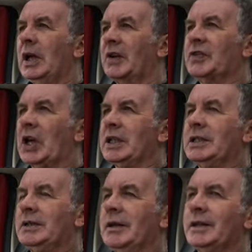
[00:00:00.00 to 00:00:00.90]
I've tried
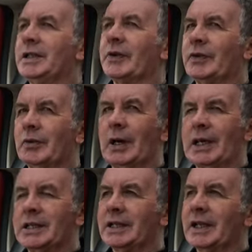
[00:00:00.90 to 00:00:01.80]
to do it a different way
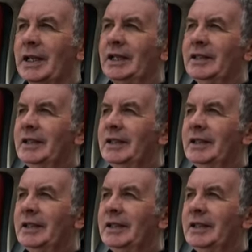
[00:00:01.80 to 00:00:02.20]
today.